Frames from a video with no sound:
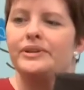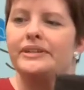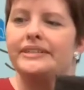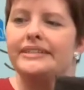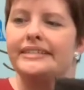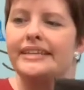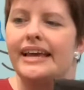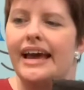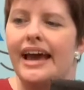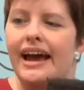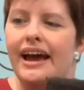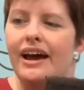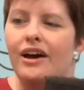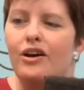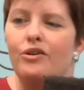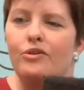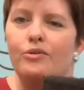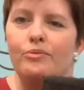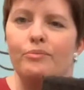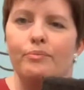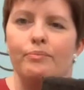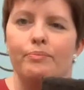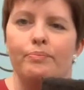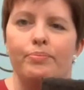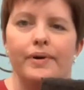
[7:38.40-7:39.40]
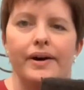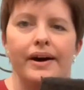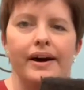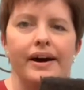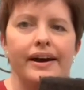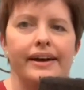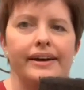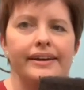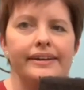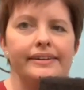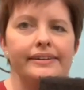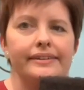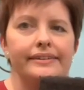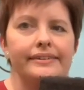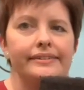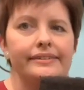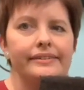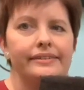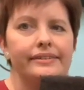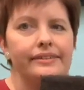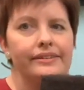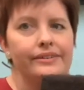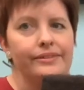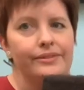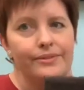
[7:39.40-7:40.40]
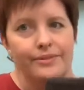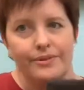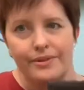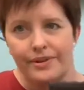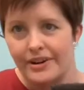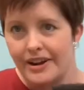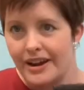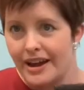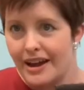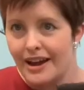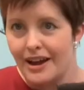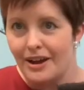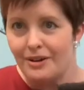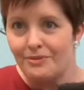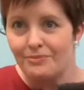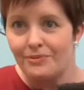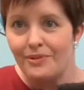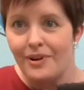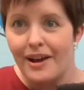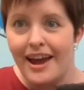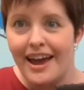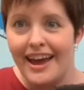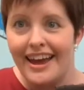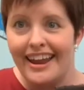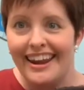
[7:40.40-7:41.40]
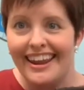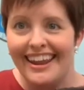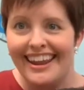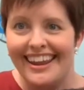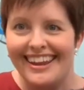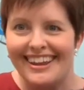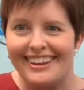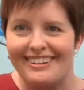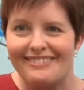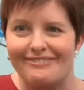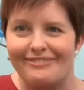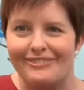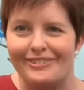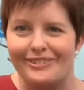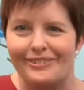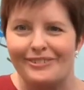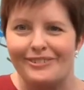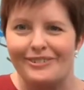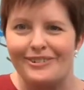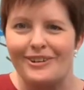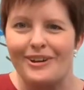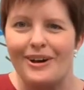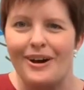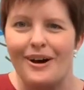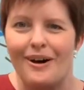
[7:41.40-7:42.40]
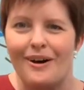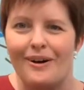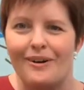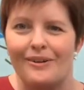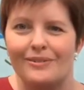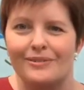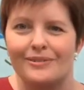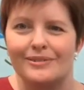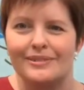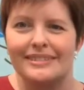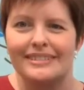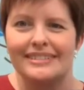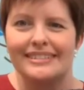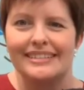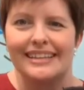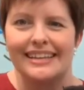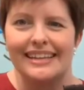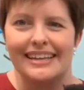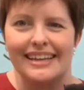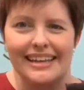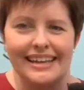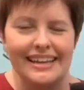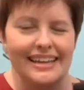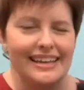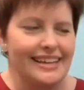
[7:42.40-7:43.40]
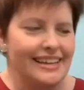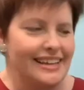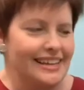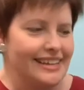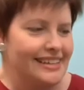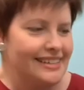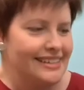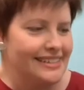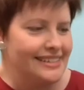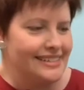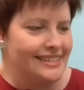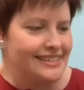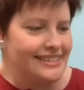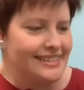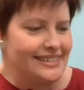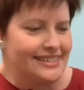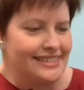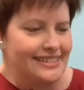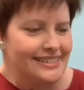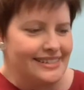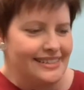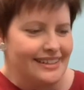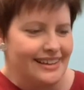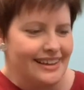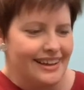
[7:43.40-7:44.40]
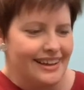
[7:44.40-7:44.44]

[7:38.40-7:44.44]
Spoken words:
to town, but you're not ready if your nose is,